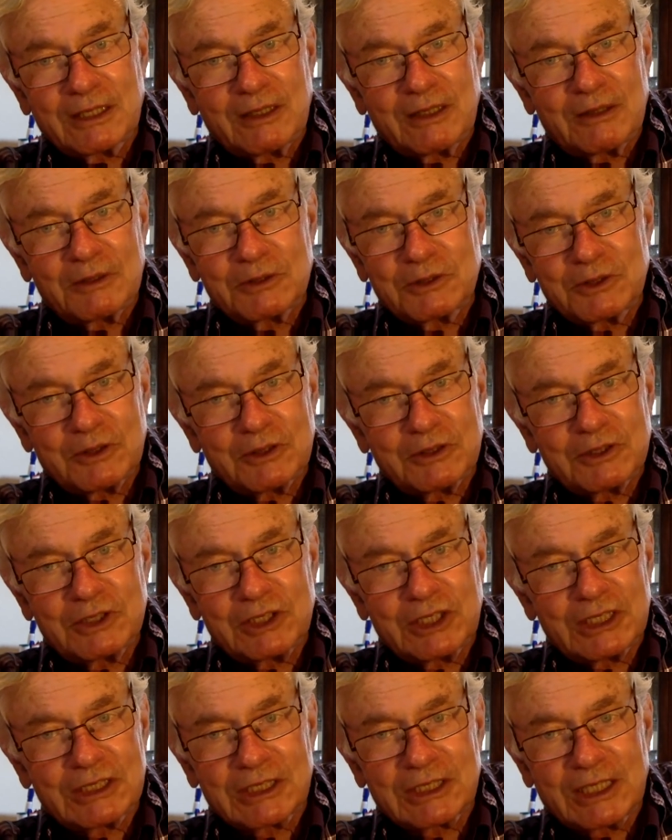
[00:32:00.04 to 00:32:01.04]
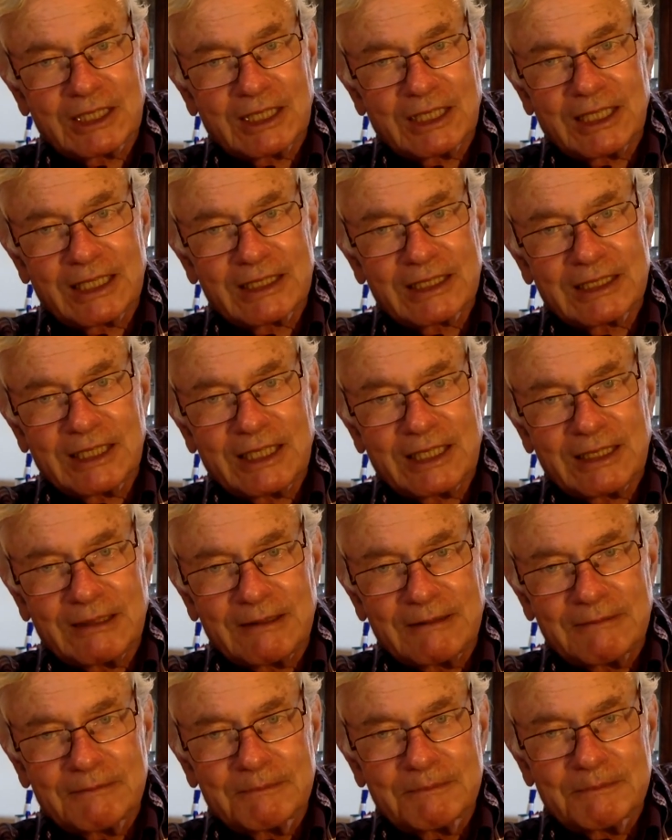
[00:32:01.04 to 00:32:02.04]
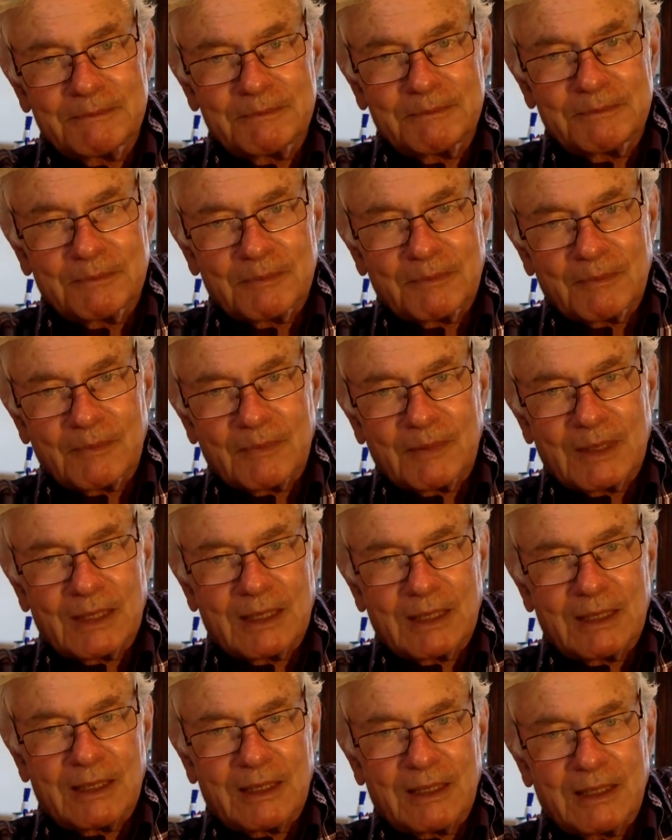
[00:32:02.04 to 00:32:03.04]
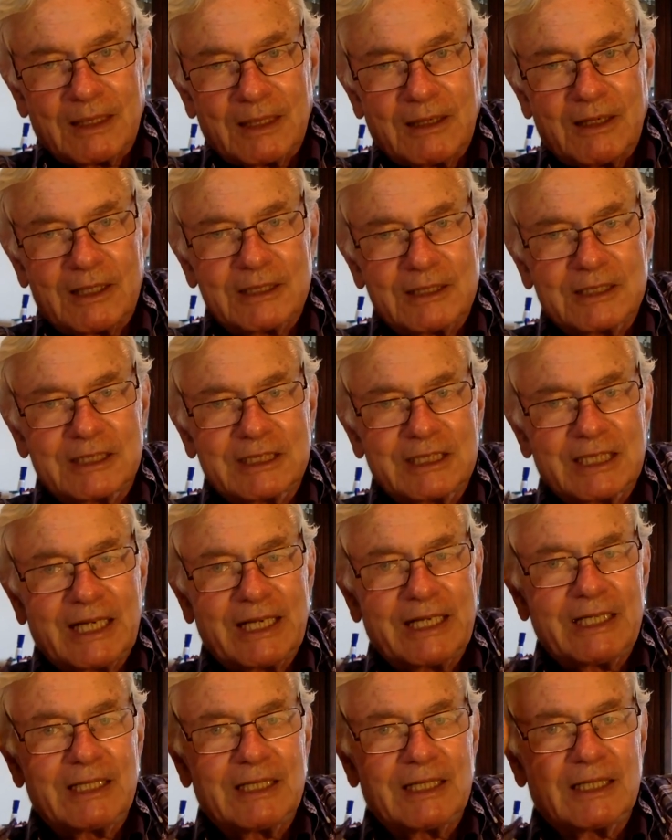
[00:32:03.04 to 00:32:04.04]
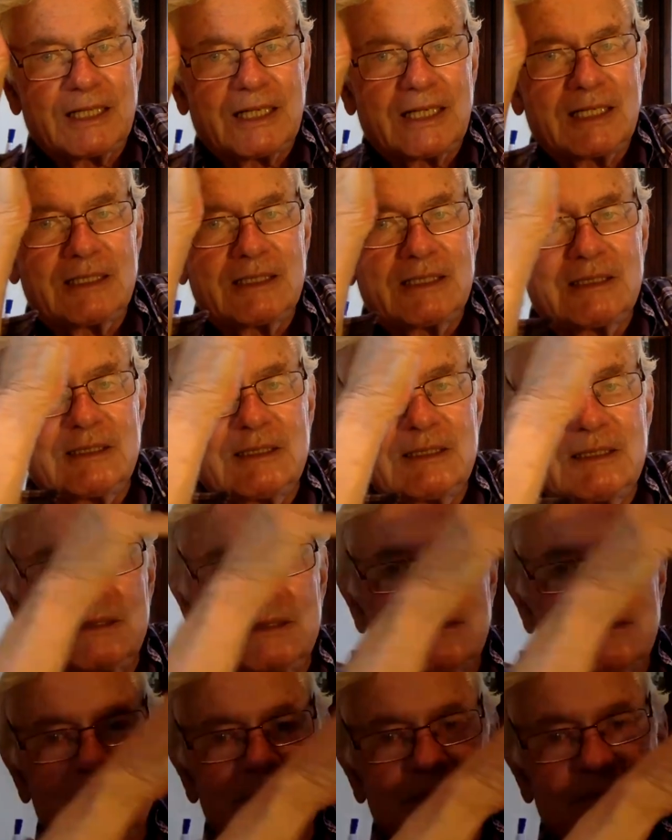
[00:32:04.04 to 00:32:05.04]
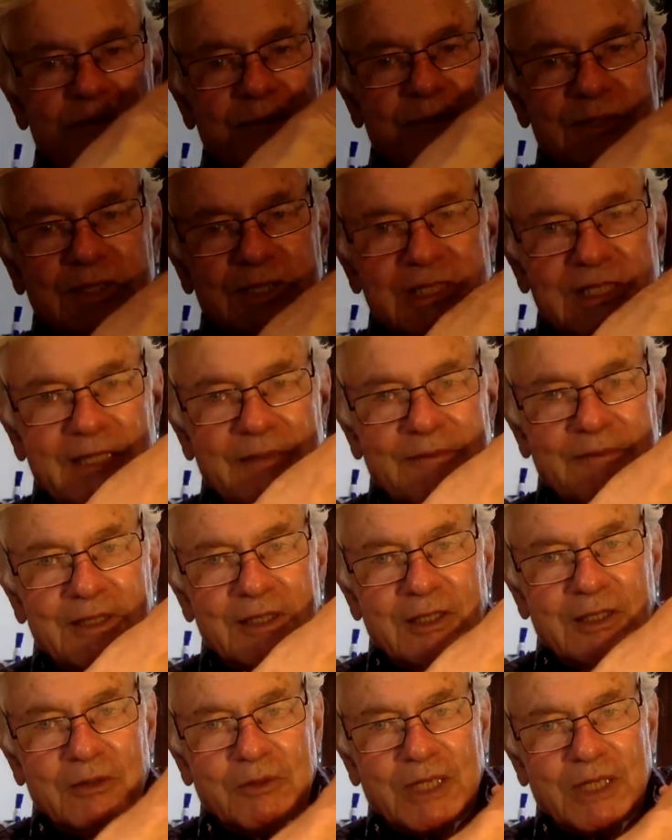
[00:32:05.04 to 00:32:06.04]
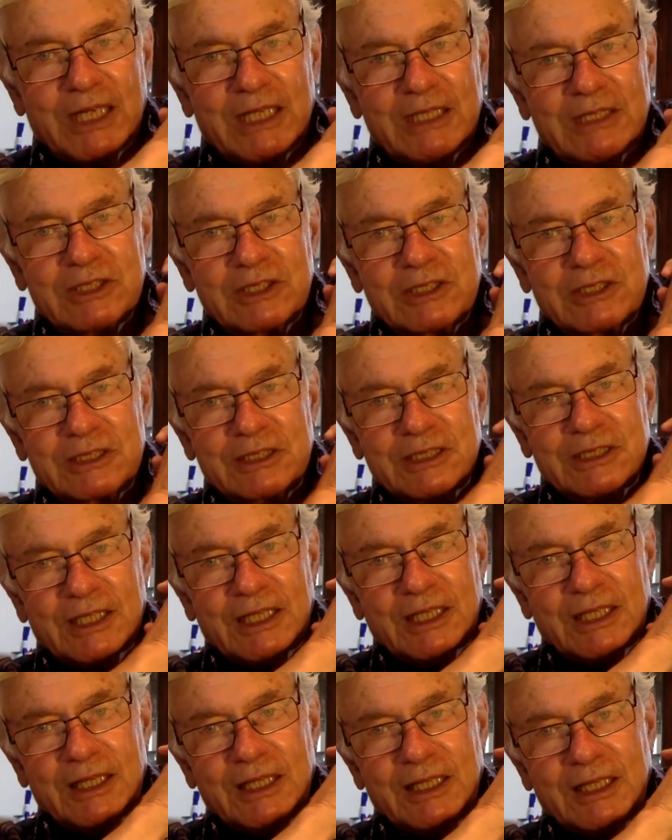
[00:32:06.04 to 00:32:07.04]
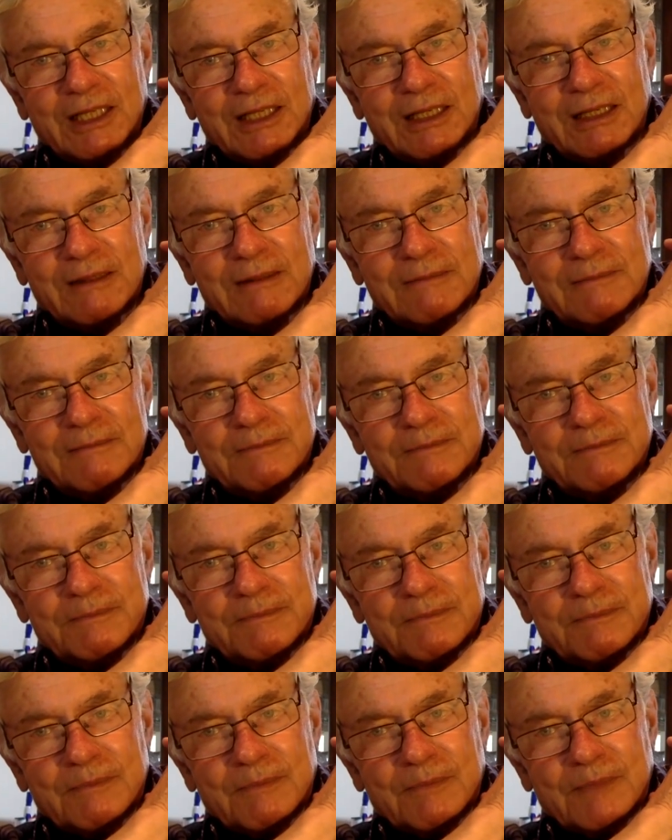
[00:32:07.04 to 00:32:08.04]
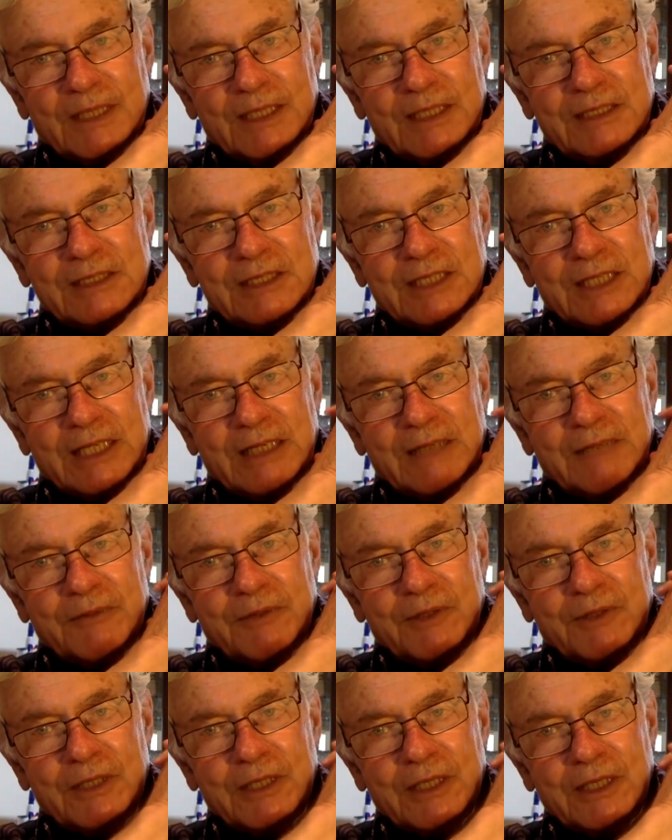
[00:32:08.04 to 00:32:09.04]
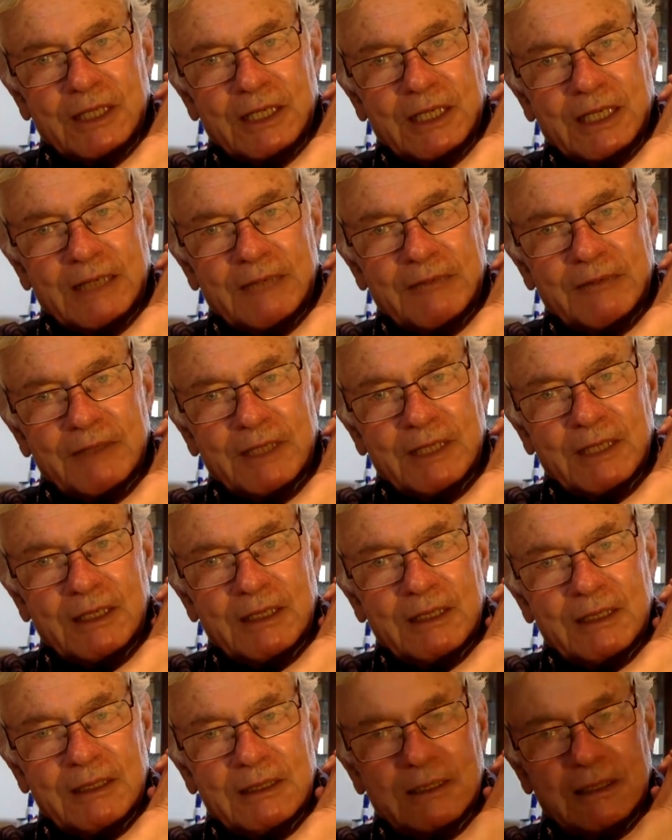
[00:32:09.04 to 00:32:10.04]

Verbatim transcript: to go. So it's just collecting on site at 107 locations, I think. Is California going to have any